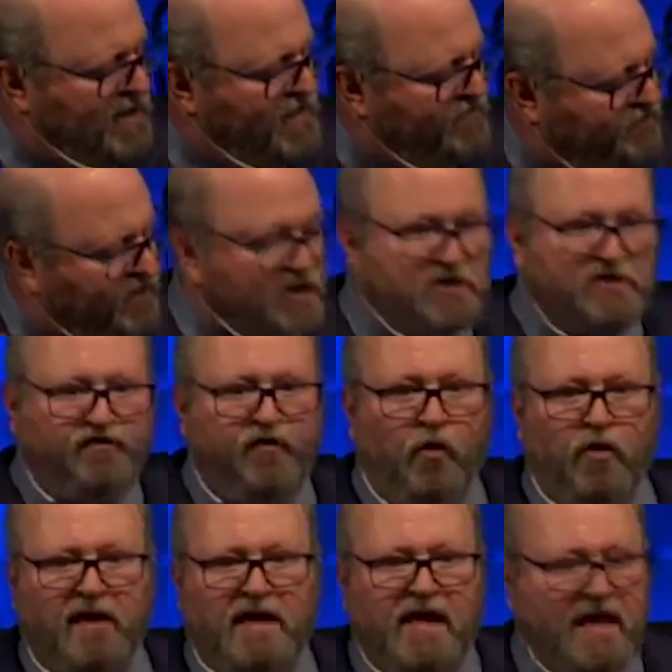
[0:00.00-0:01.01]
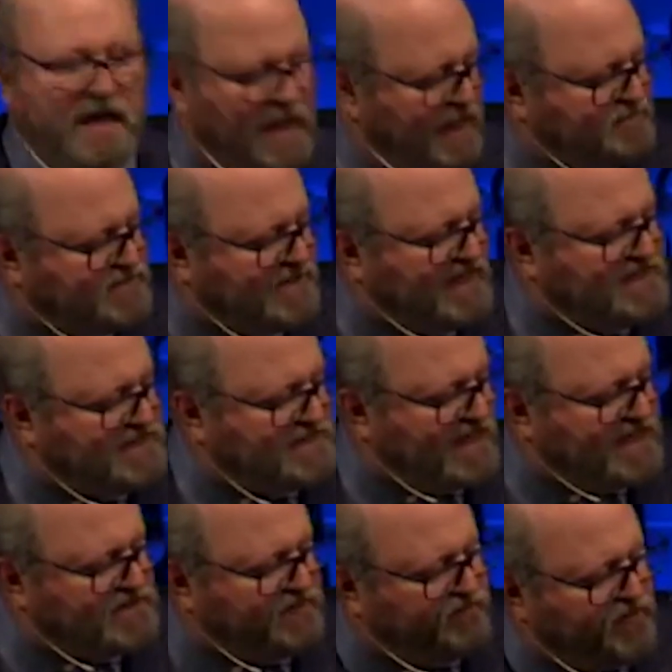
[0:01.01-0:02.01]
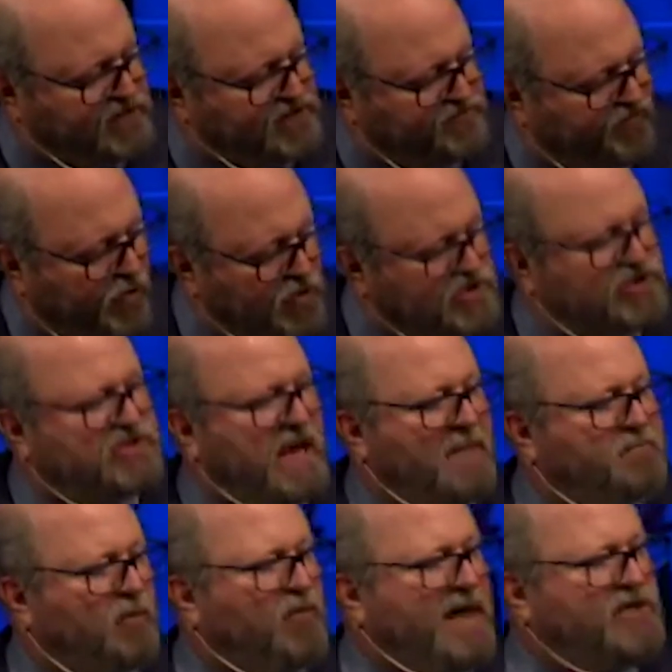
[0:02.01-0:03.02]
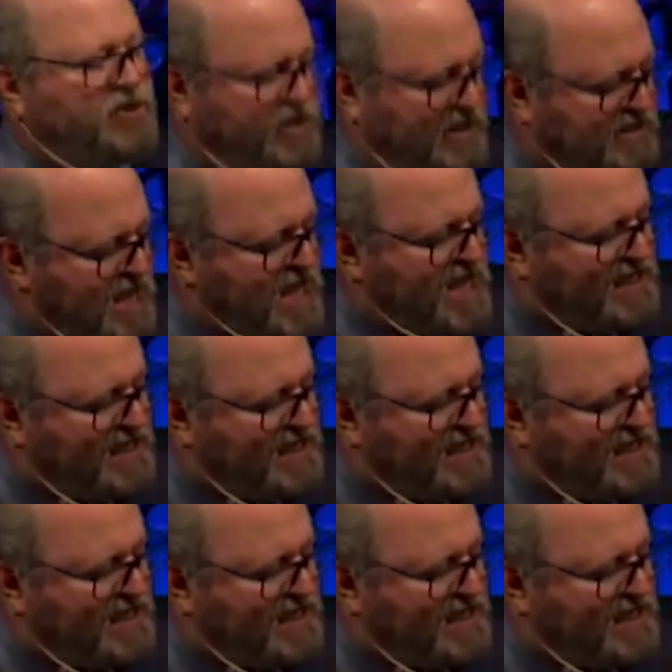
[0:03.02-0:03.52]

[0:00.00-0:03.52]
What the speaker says: Verse 4, he comes and he says in verse 4, separation.